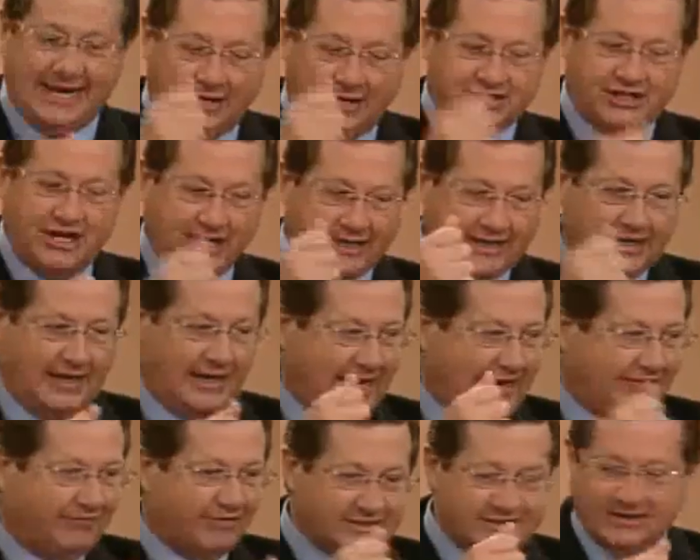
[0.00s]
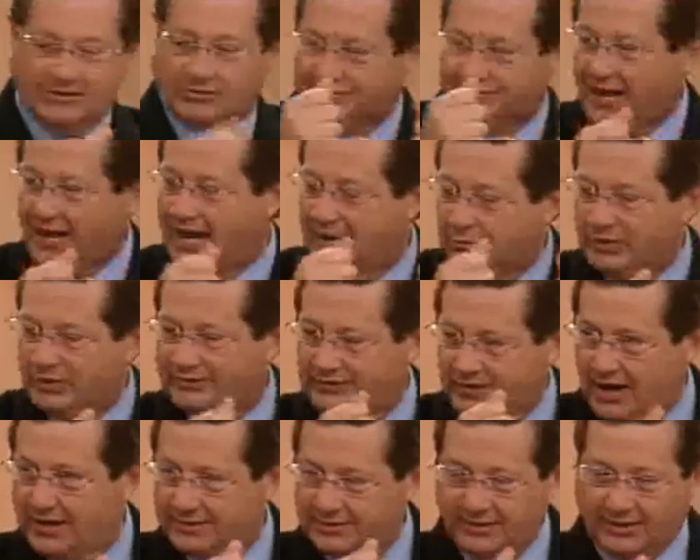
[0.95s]
down and shaking out every single dime we've
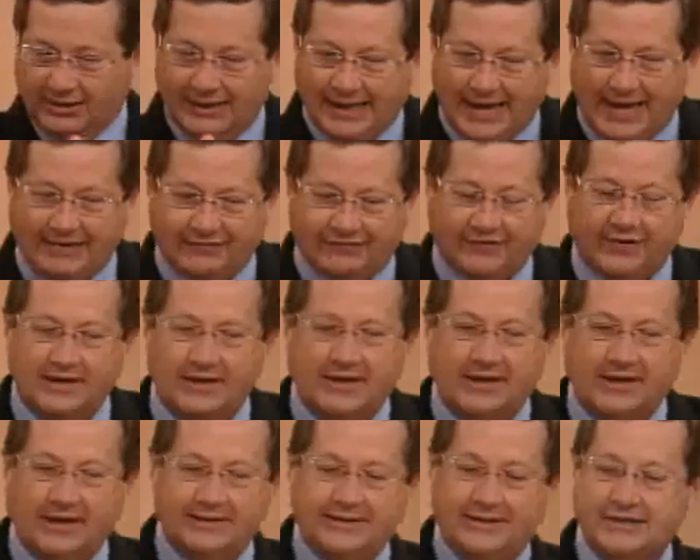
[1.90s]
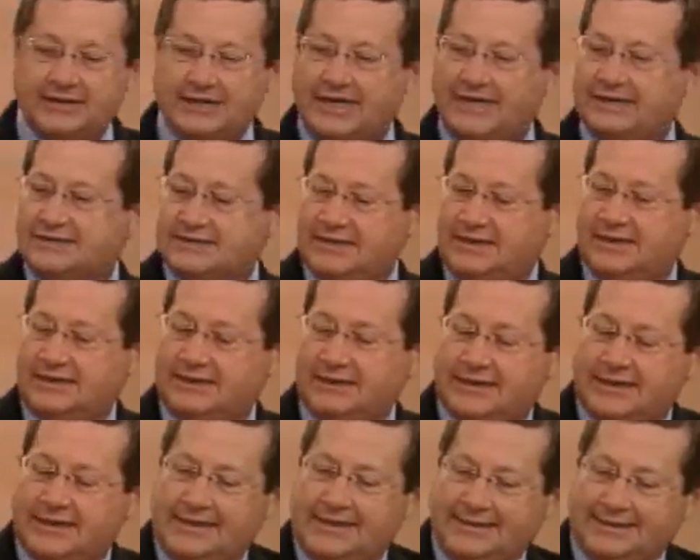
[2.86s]
got in our life. And that's
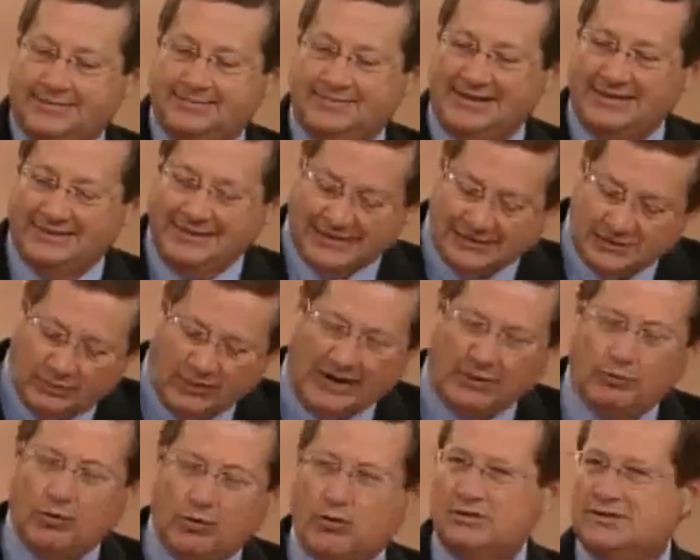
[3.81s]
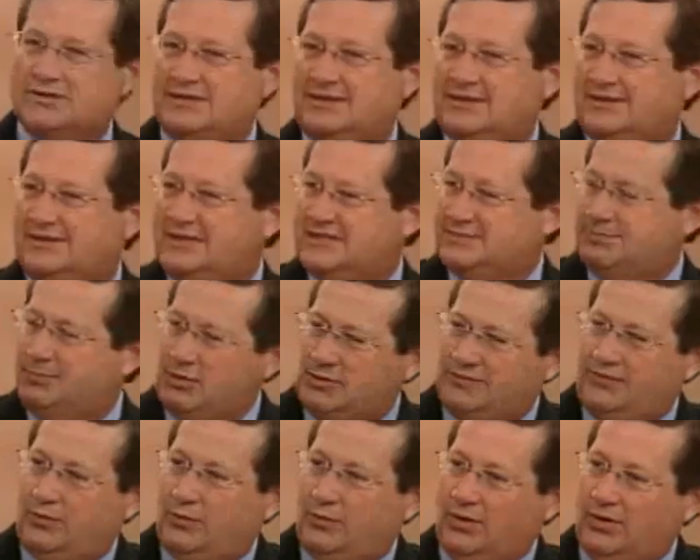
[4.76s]
what I wrote this
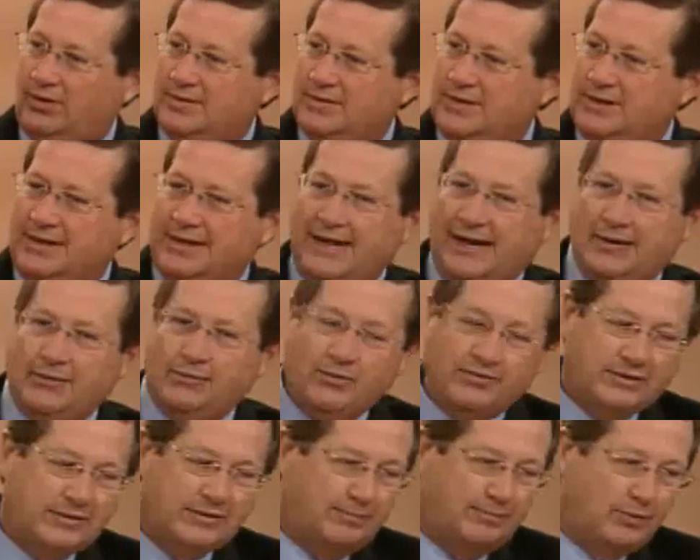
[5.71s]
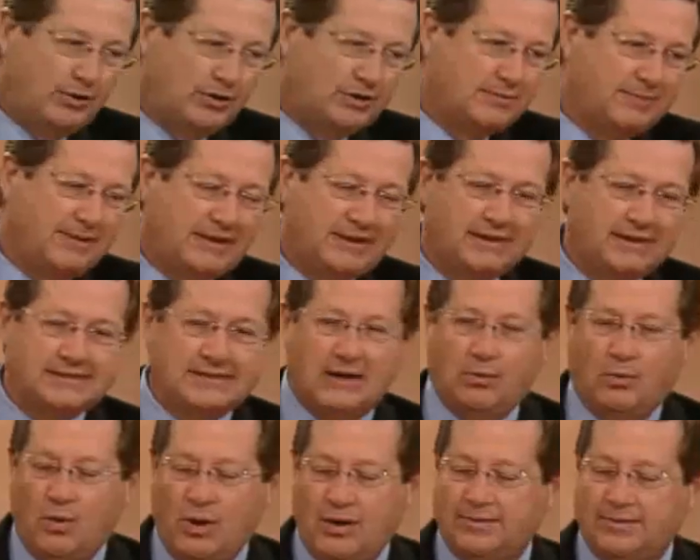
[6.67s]
book for. I wrote the book because
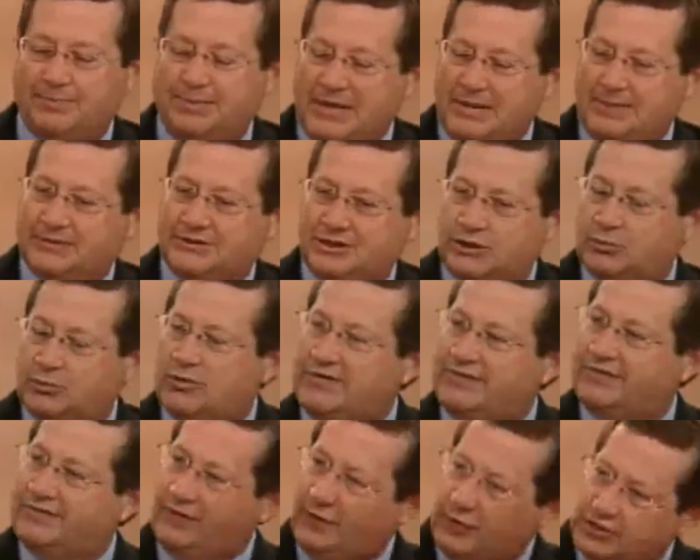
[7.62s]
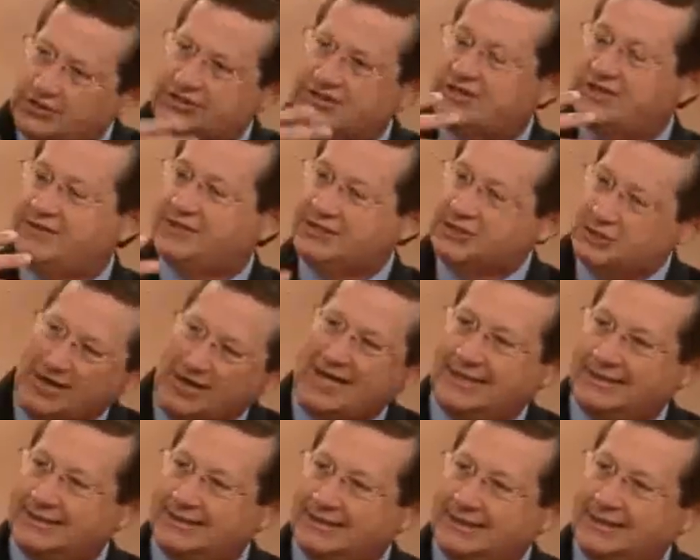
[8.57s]
I want people to reverse the
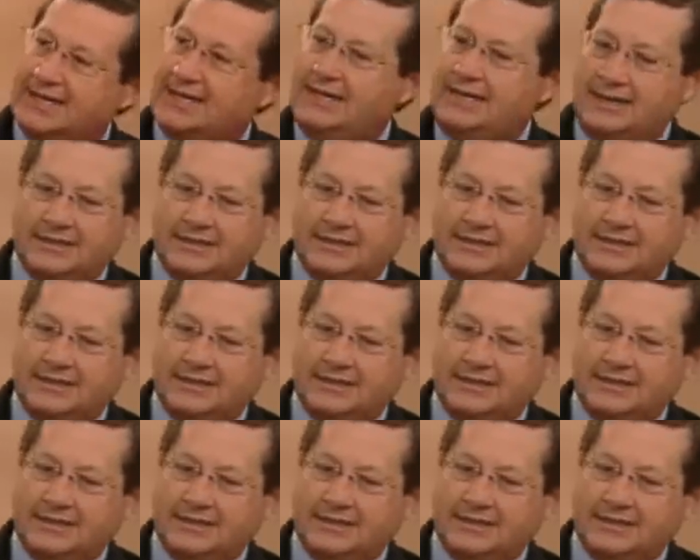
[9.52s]
trend.